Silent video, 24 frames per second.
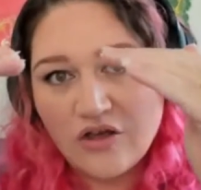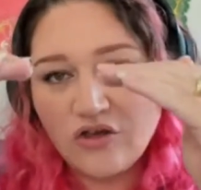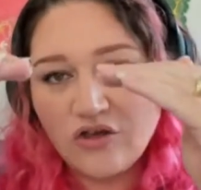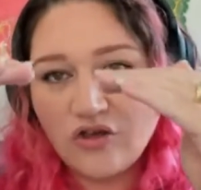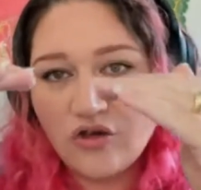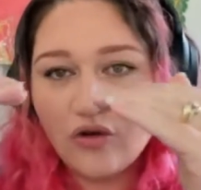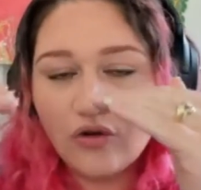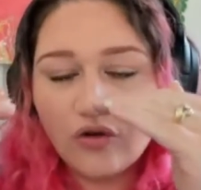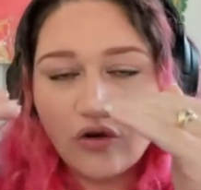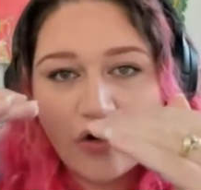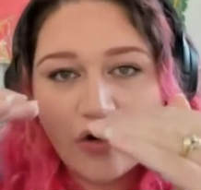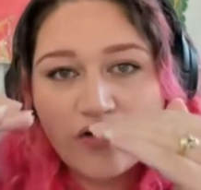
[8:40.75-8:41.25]

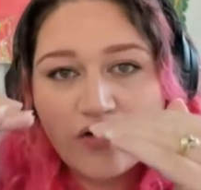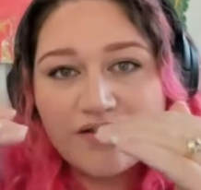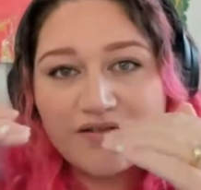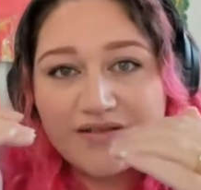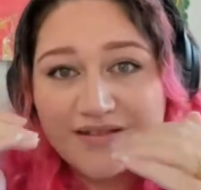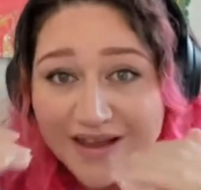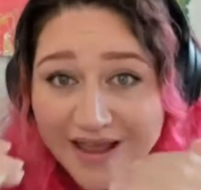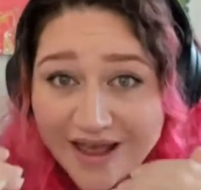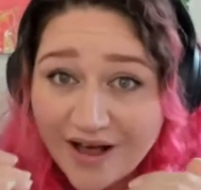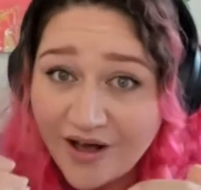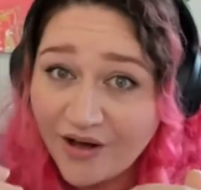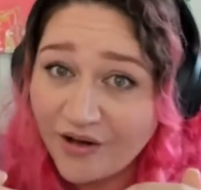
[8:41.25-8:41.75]
you go
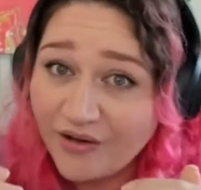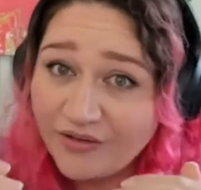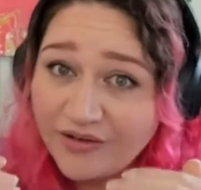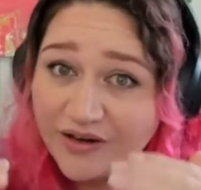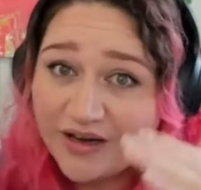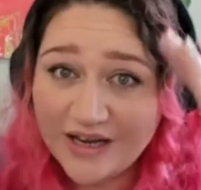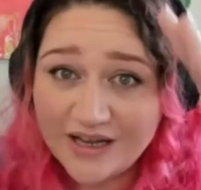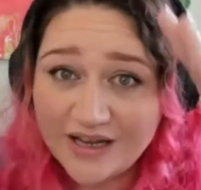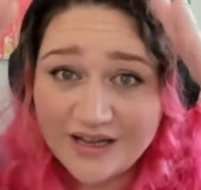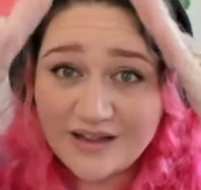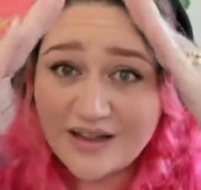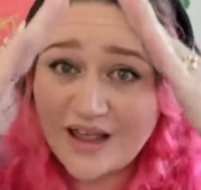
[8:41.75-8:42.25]
down
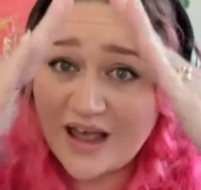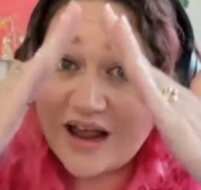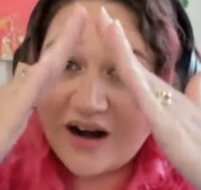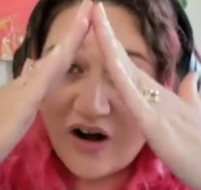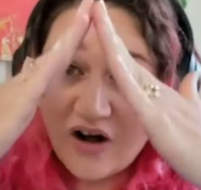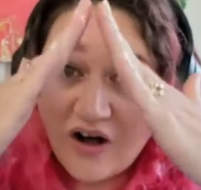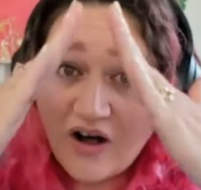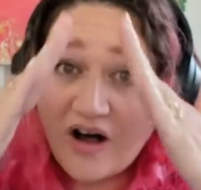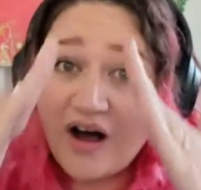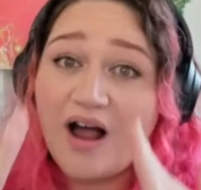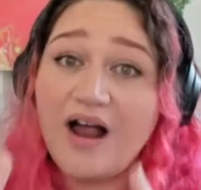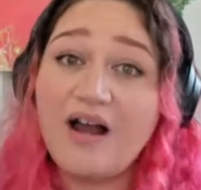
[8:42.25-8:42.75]
in that
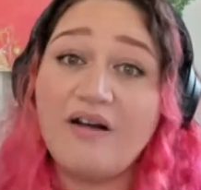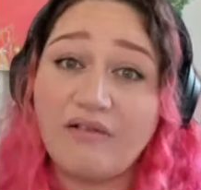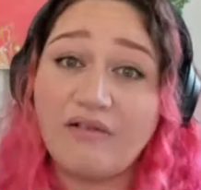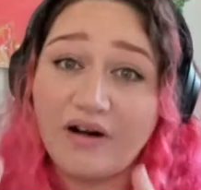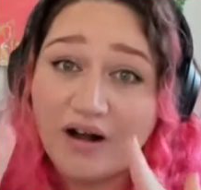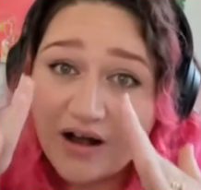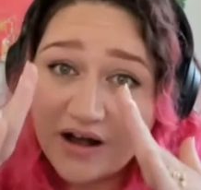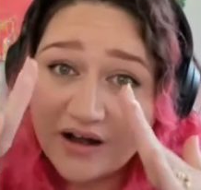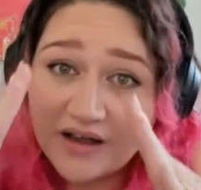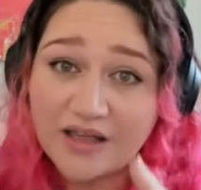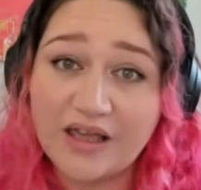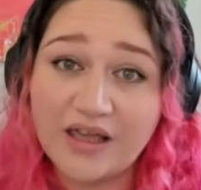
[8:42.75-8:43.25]

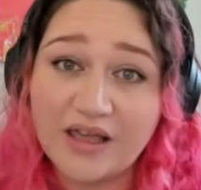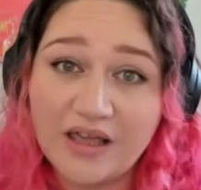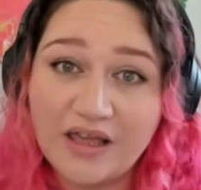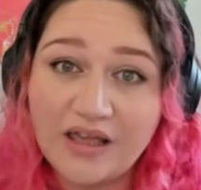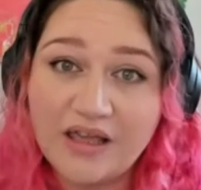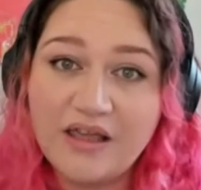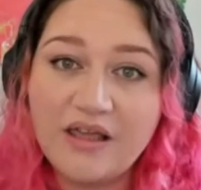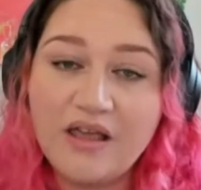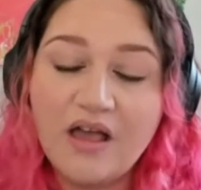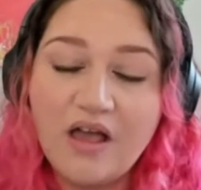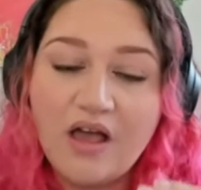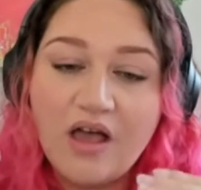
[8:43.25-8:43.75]

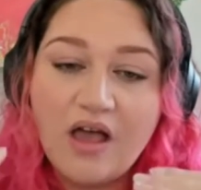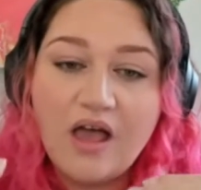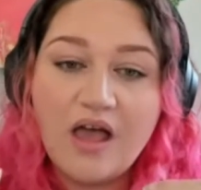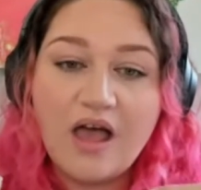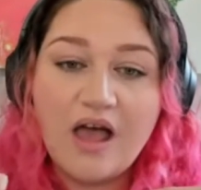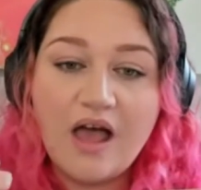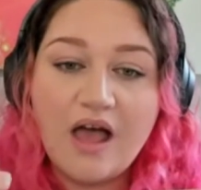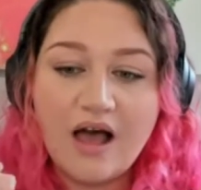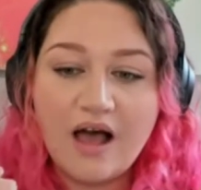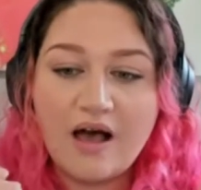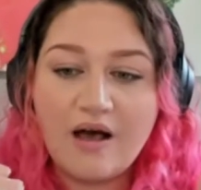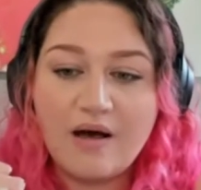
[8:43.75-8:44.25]
hierarchy
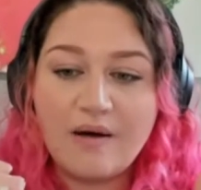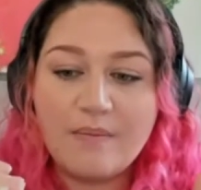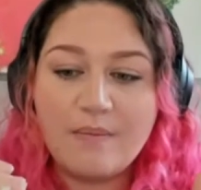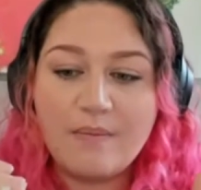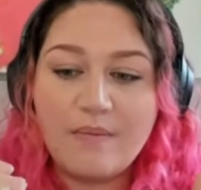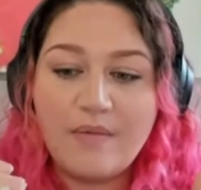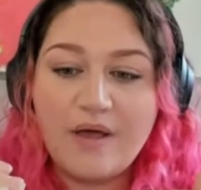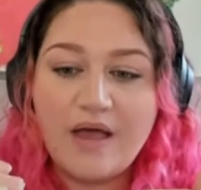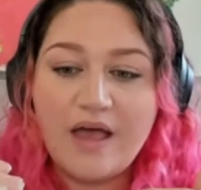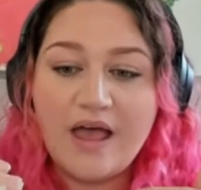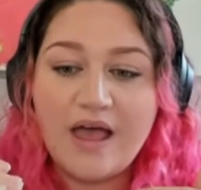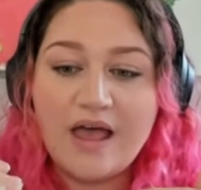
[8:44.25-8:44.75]

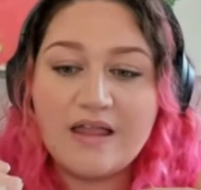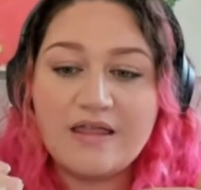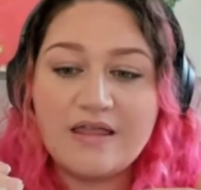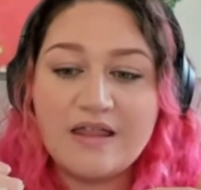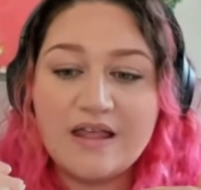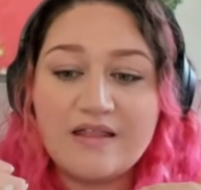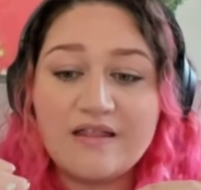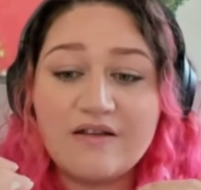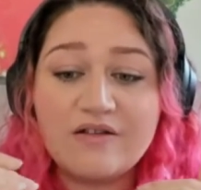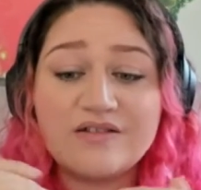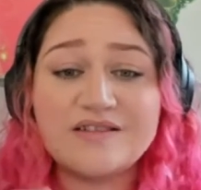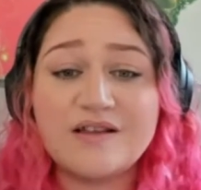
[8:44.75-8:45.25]
um, and
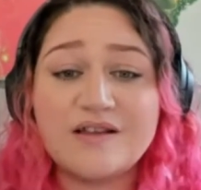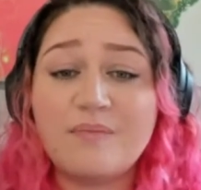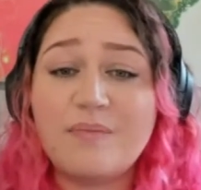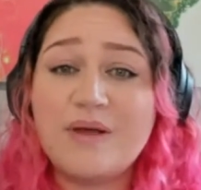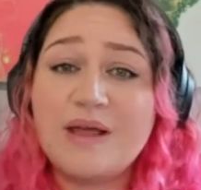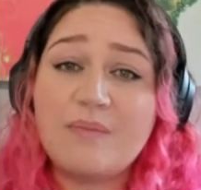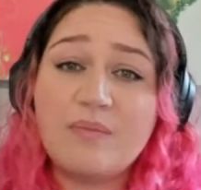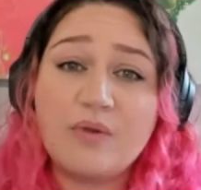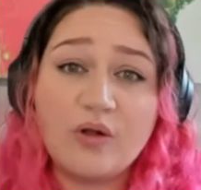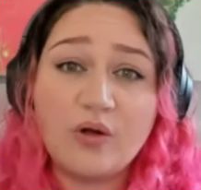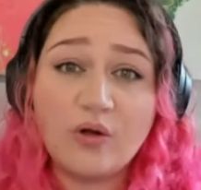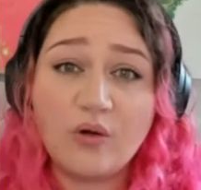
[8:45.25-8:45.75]
then there are some
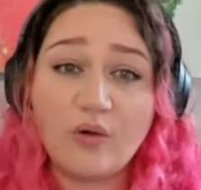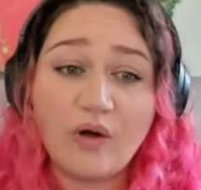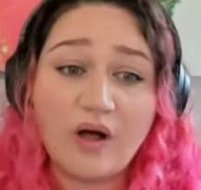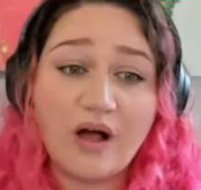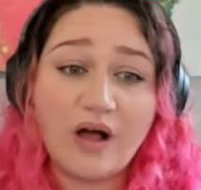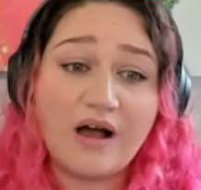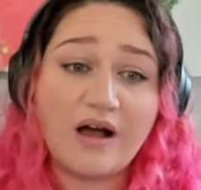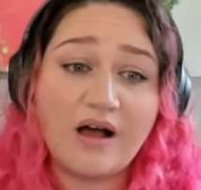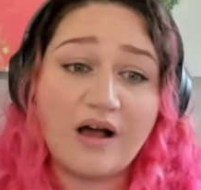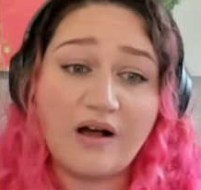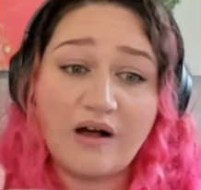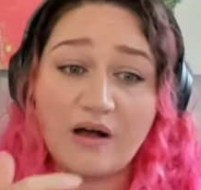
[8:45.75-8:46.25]
people who
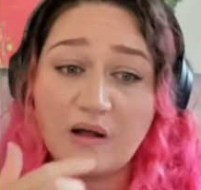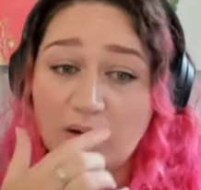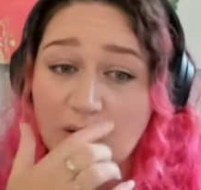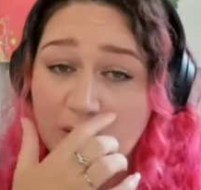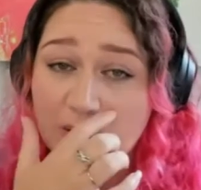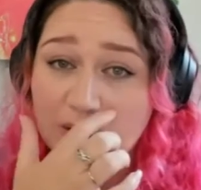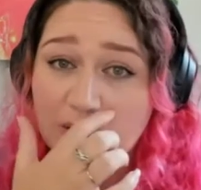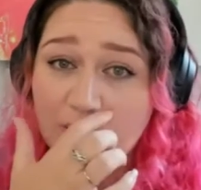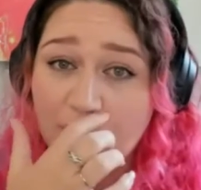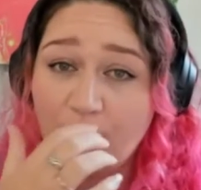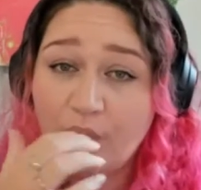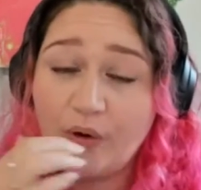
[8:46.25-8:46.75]
are
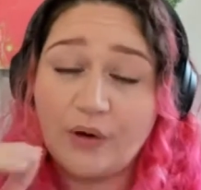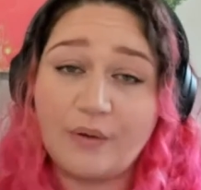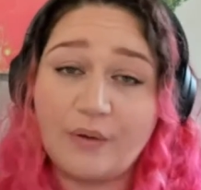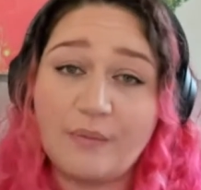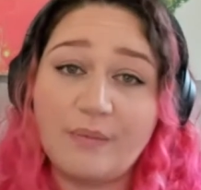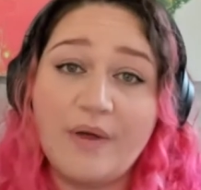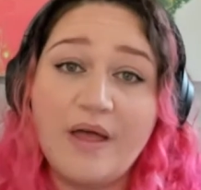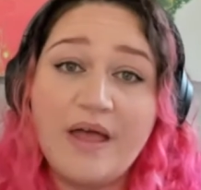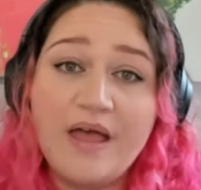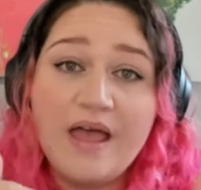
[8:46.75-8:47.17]
along the bottom.